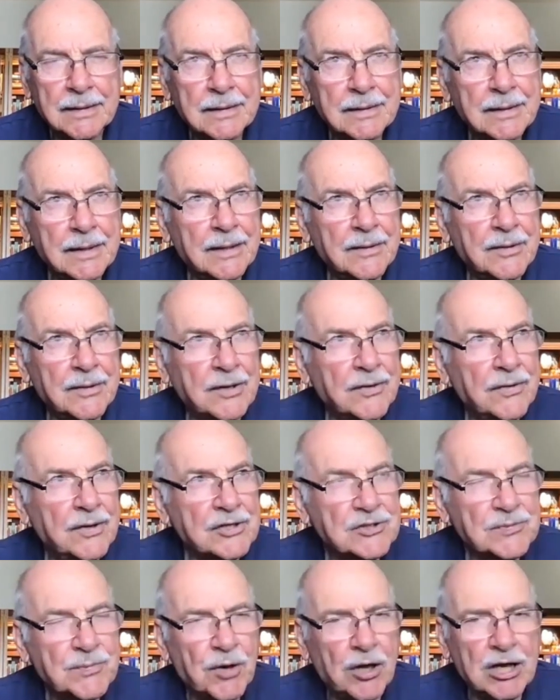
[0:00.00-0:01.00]
Yeah, they're
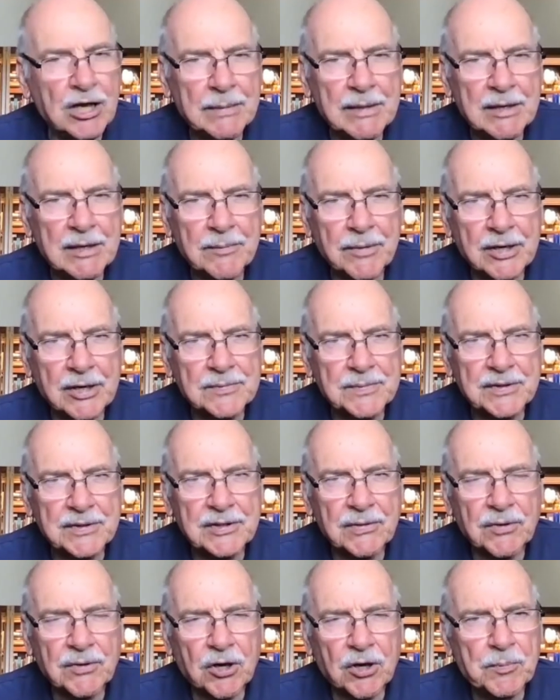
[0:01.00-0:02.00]
small hummingbirds, but
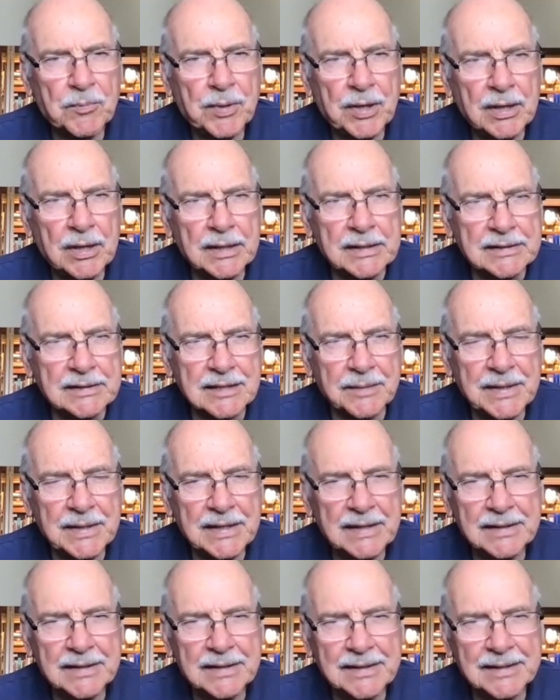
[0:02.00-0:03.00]
they're all bullies. I
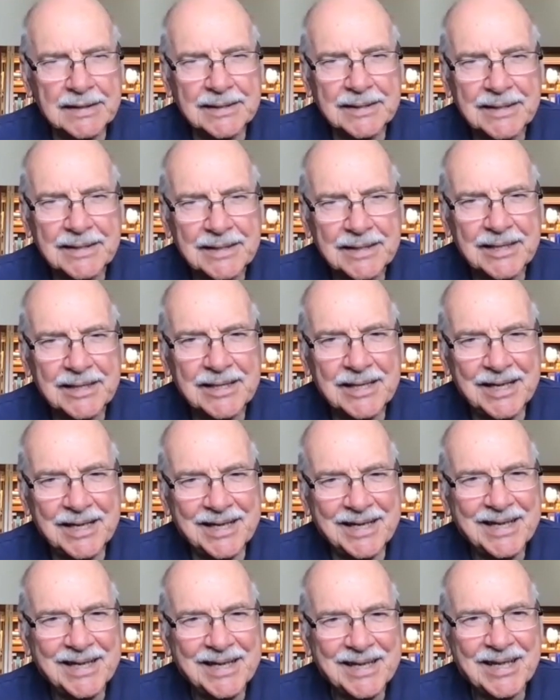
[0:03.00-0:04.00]
mean,
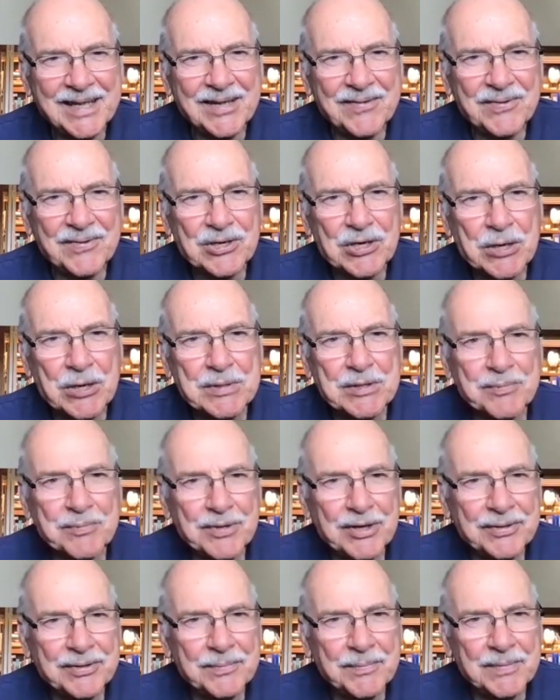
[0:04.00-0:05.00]
if you go up the
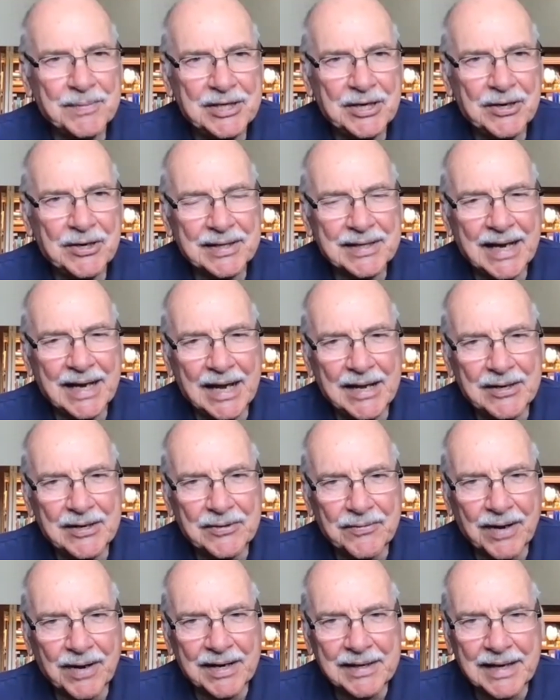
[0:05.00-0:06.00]
Madeira
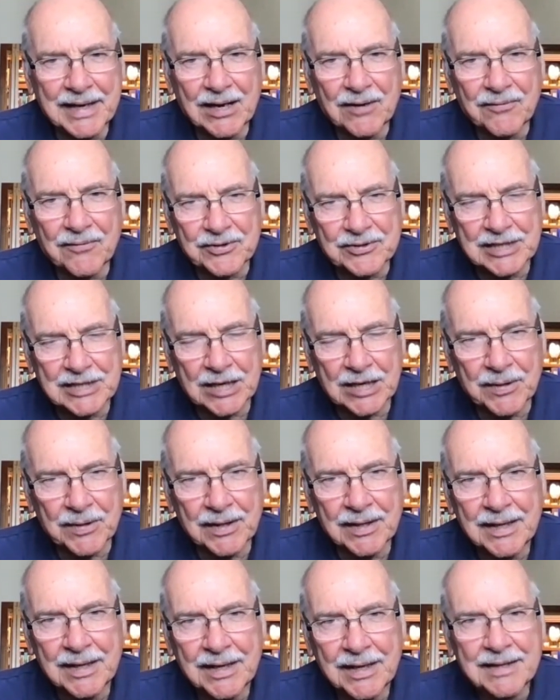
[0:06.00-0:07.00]
Canyon right now, for
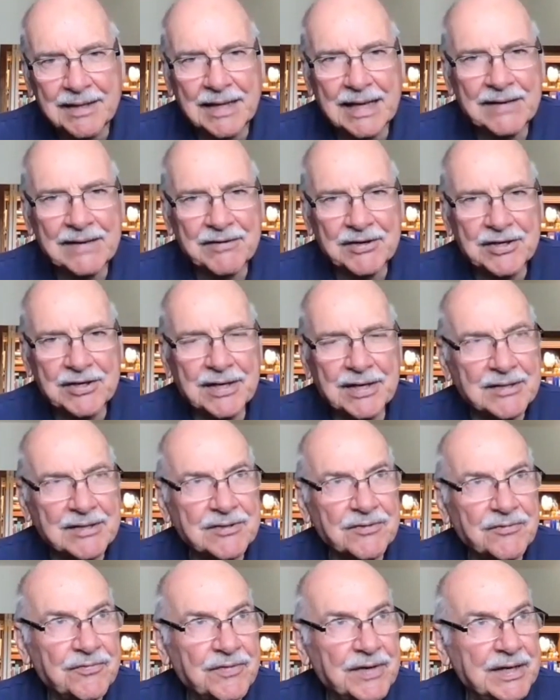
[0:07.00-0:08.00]
example, they have a
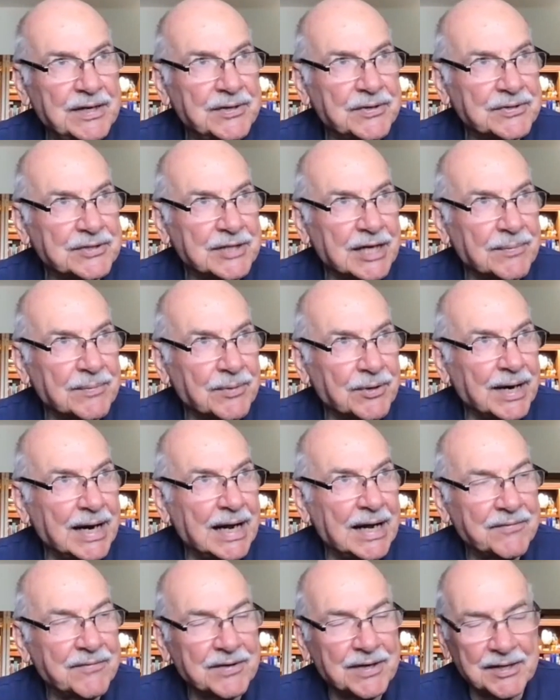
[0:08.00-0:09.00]
dozen feeders up, or
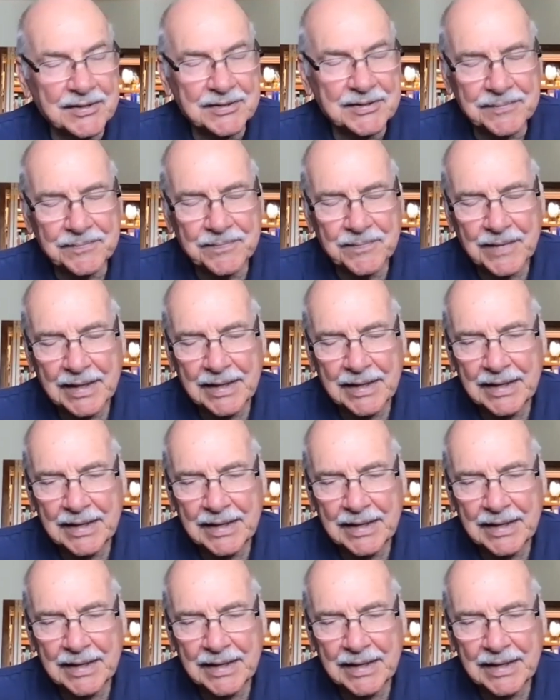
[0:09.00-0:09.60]
half a dozen,